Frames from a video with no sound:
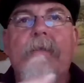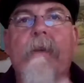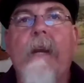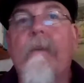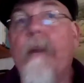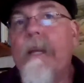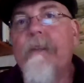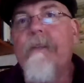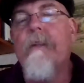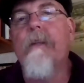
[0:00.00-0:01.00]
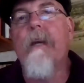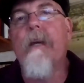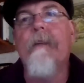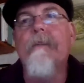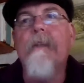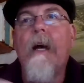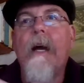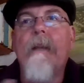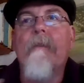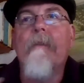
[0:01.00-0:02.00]
for recreation and time
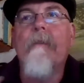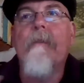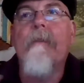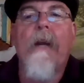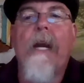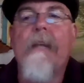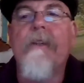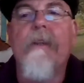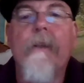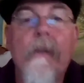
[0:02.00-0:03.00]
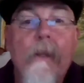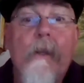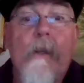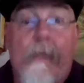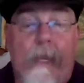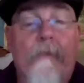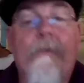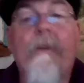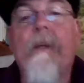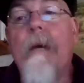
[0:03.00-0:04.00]
outside and resource extraction,
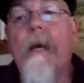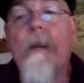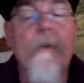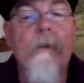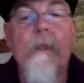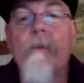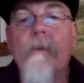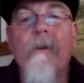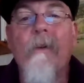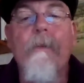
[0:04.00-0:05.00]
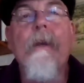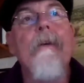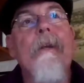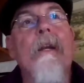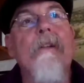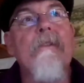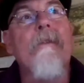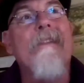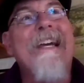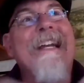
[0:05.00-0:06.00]
carefully monitored and controlled. So
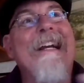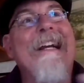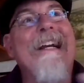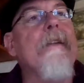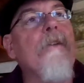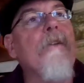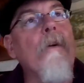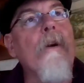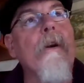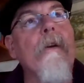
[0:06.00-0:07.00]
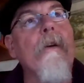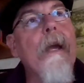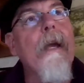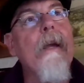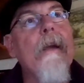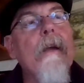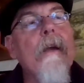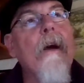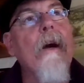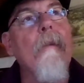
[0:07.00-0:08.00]
we've kind of gotten into this corner in a way.
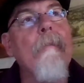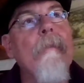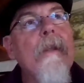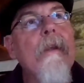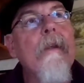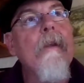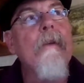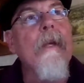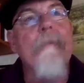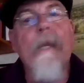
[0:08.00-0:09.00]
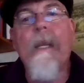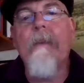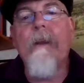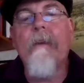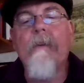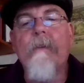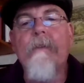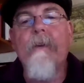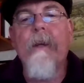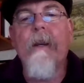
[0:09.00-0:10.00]
We had been heading there for a
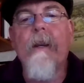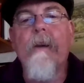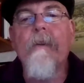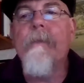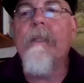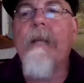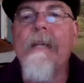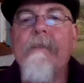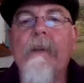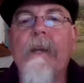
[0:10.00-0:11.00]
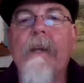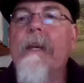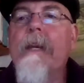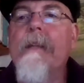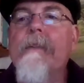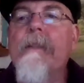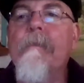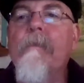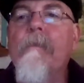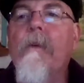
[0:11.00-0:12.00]
few years, but the last few years have kind of
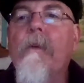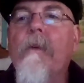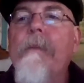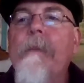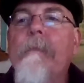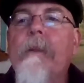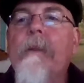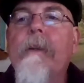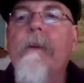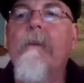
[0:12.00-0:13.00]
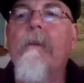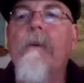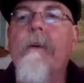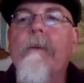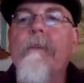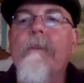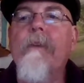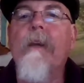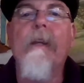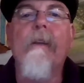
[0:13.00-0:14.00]
seen more of people in their corners and
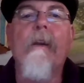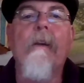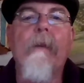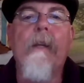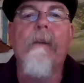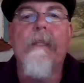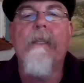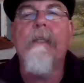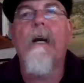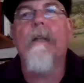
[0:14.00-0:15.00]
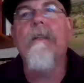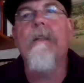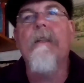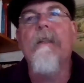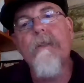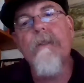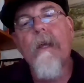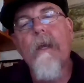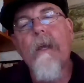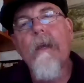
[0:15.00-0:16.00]
saying, we don't need to talk to those
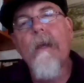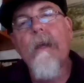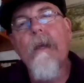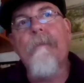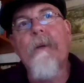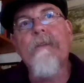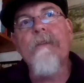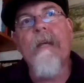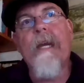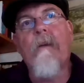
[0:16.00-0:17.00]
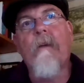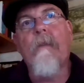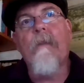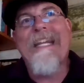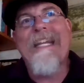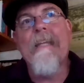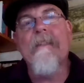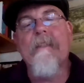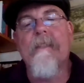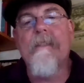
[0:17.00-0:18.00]
folks. And, personally, I don't think that
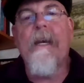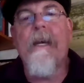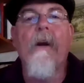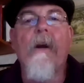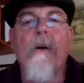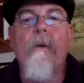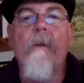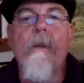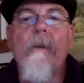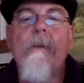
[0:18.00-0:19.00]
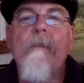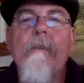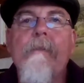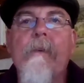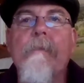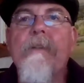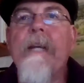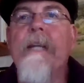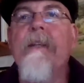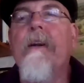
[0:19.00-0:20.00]
gets us down the road for
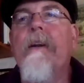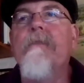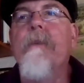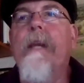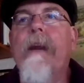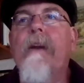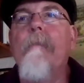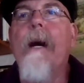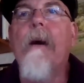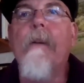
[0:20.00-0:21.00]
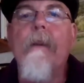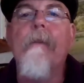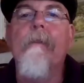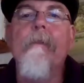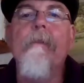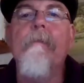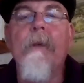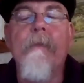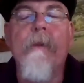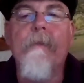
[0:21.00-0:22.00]
protecting areas we care about and
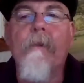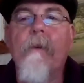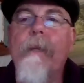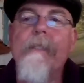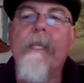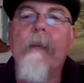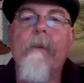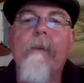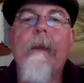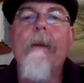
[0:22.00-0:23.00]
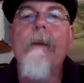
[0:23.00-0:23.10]
moving forward as a country.